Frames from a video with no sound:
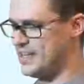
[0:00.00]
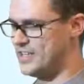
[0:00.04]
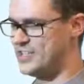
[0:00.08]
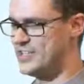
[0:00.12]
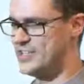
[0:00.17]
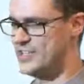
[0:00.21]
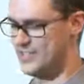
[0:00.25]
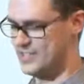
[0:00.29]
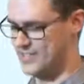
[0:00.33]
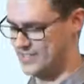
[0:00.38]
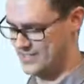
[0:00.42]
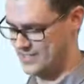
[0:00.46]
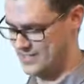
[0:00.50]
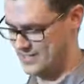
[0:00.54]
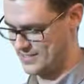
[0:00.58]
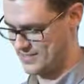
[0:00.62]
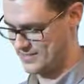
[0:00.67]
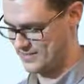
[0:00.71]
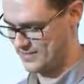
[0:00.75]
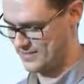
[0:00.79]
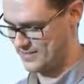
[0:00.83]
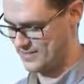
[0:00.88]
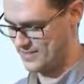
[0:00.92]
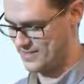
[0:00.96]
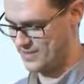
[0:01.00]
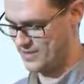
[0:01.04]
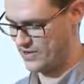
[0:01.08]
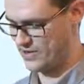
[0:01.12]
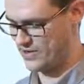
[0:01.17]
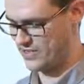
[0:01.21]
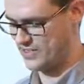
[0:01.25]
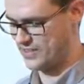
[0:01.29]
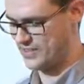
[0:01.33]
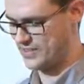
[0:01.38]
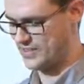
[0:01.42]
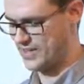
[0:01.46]
Limitations.
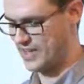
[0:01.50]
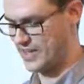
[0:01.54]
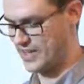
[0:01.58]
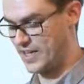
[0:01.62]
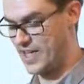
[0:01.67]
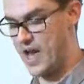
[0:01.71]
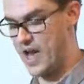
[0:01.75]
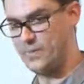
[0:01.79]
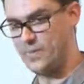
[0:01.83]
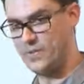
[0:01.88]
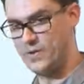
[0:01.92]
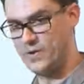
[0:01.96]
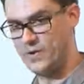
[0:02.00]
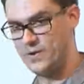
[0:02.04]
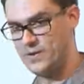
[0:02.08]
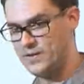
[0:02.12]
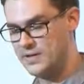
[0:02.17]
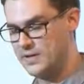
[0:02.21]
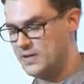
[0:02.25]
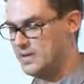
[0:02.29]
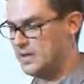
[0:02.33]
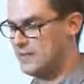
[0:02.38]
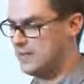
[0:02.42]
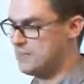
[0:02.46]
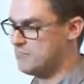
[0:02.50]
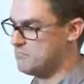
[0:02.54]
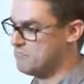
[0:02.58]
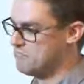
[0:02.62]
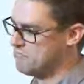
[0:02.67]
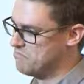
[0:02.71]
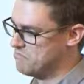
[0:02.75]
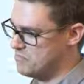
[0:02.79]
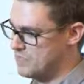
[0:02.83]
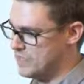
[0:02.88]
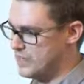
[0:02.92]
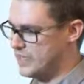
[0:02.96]
There's a couple.
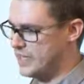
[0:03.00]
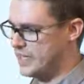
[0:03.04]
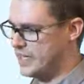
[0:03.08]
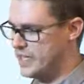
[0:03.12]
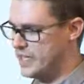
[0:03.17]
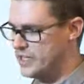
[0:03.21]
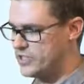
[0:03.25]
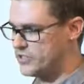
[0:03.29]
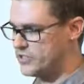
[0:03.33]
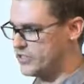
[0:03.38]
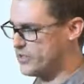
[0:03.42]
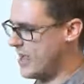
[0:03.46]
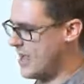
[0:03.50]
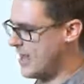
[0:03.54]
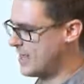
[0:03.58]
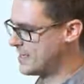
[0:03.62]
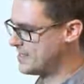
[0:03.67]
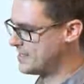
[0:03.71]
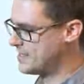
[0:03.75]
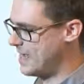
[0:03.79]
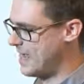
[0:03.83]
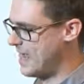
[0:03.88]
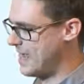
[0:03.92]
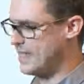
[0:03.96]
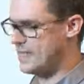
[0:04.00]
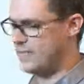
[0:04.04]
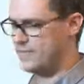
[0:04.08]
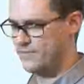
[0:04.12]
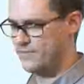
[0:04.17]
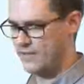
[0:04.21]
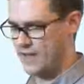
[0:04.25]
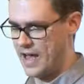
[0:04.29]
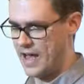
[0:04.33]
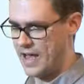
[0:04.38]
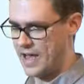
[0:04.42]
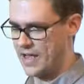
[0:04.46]
Git tracks
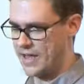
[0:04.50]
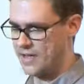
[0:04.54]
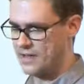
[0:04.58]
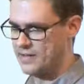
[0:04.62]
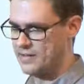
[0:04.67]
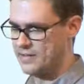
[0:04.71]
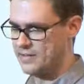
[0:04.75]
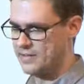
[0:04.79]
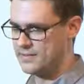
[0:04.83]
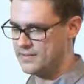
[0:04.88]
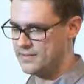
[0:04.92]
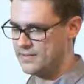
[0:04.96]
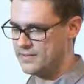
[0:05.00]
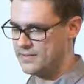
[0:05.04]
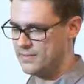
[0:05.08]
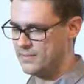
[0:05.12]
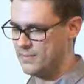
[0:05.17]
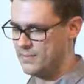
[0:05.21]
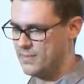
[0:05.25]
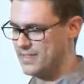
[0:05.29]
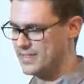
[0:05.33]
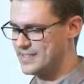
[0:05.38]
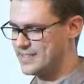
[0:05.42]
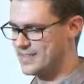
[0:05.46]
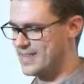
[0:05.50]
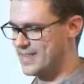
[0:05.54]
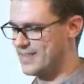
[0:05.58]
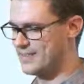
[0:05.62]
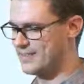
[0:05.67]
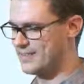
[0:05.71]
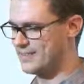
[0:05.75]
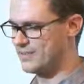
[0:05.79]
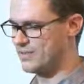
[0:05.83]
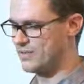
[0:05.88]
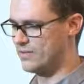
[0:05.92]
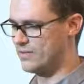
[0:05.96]
any file, but it's
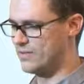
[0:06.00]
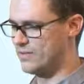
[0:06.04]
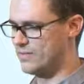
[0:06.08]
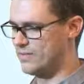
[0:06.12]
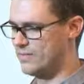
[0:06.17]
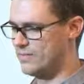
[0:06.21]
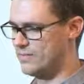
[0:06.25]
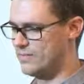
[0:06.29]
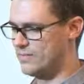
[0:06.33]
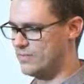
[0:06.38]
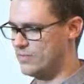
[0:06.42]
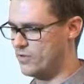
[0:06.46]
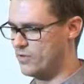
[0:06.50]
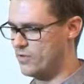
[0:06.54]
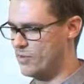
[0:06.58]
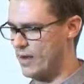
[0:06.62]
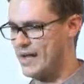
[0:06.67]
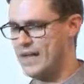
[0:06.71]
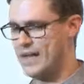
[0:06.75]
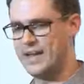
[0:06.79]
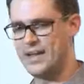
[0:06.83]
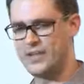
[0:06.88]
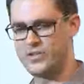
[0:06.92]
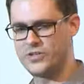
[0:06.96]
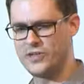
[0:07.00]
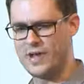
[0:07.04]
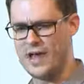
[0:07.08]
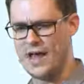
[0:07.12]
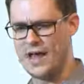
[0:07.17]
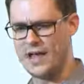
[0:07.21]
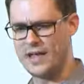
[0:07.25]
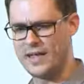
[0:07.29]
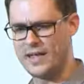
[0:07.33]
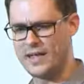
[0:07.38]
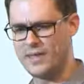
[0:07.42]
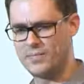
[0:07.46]
not great at
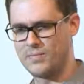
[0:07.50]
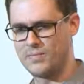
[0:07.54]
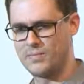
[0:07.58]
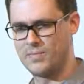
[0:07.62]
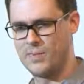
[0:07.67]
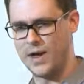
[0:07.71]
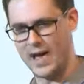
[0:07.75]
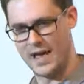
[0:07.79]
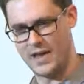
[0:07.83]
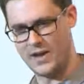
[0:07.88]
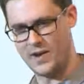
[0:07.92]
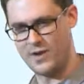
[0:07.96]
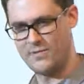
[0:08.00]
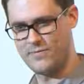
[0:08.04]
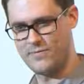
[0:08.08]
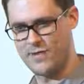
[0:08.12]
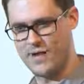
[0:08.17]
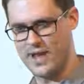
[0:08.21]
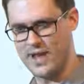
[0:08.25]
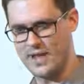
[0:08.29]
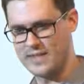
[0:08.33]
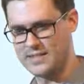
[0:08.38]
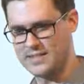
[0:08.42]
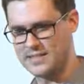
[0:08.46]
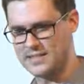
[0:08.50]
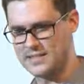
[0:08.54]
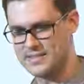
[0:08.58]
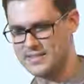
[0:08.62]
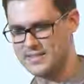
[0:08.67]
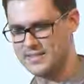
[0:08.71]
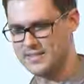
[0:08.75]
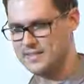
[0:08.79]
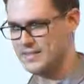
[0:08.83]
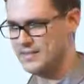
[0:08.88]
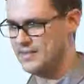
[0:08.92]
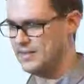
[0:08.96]
tracking binary
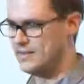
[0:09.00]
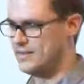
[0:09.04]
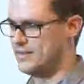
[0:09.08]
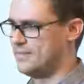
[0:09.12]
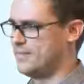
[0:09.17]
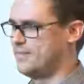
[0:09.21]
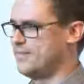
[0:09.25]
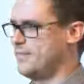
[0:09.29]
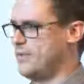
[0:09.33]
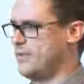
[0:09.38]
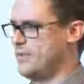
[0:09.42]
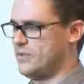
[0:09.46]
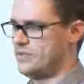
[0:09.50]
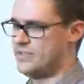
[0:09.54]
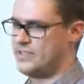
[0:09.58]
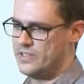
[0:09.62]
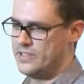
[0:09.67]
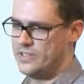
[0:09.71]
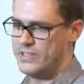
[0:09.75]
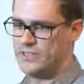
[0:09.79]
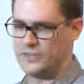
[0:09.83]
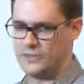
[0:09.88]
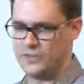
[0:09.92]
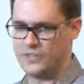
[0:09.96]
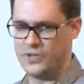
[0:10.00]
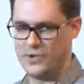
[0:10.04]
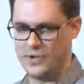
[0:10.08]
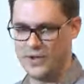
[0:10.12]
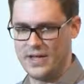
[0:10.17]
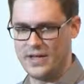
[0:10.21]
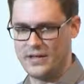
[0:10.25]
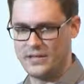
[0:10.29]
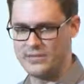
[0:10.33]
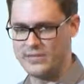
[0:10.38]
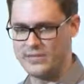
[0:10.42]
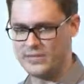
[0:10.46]
files. you still
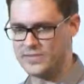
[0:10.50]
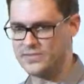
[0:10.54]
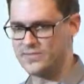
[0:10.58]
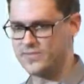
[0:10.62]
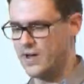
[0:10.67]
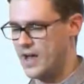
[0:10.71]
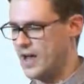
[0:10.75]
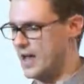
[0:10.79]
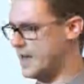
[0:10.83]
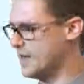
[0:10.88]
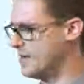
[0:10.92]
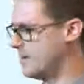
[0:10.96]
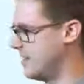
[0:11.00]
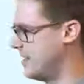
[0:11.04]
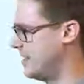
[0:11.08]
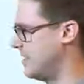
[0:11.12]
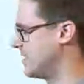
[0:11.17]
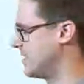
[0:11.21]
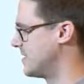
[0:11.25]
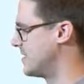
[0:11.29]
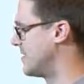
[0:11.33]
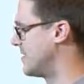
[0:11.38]
do it. It's fine.